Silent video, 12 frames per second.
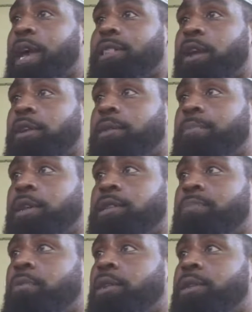He had
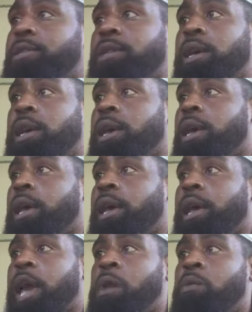30-plus points
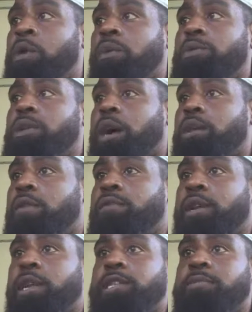in game 1. We was all over
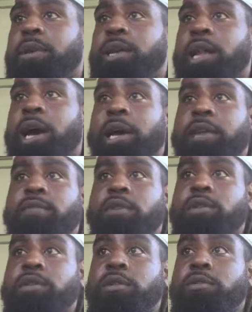the Knicks money line, even
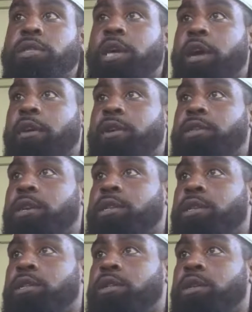though it's a little scary. It took
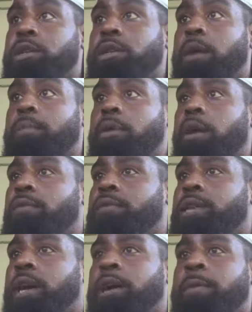some double
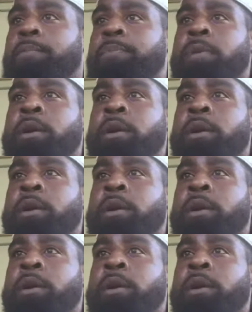overtime.